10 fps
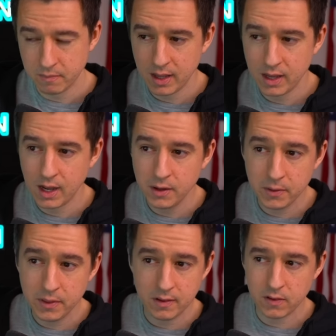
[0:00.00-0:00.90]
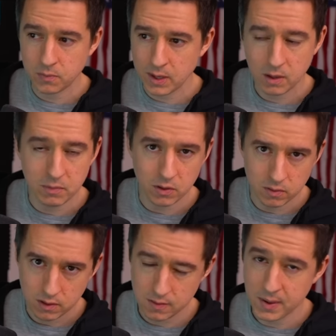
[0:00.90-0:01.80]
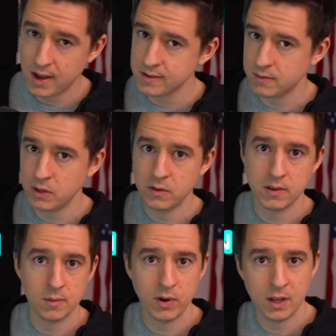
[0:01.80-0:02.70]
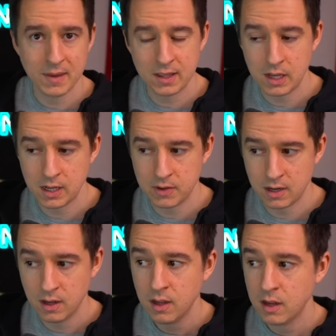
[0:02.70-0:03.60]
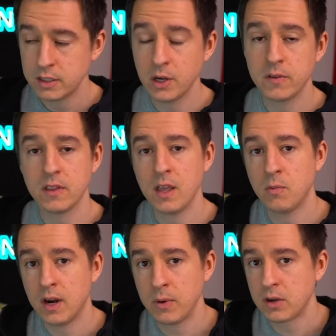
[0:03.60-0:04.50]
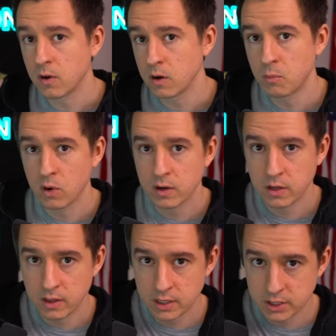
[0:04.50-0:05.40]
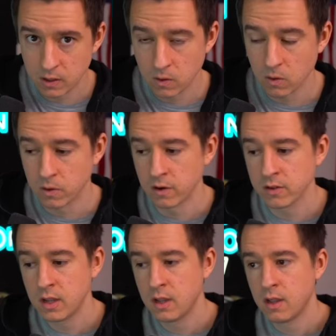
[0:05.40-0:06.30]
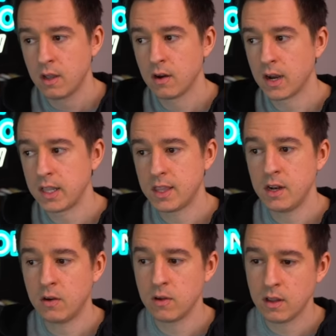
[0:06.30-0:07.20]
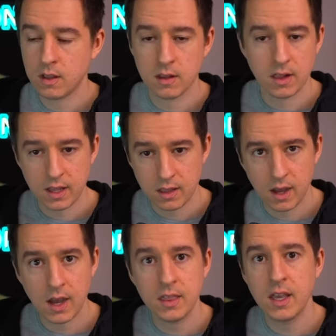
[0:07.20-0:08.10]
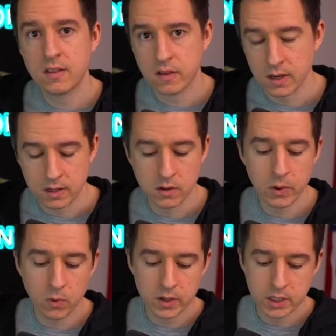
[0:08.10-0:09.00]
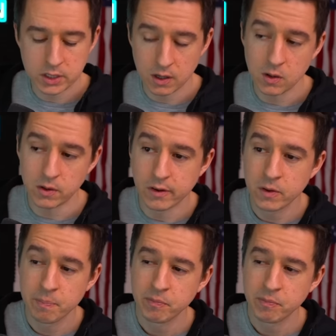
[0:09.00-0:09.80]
And I know that this is welcome news. It's positive news that they're bringing back the dividend. Shows that they want to return more to the shareholders, right? They don't like, I think it's good to reward the shareholders.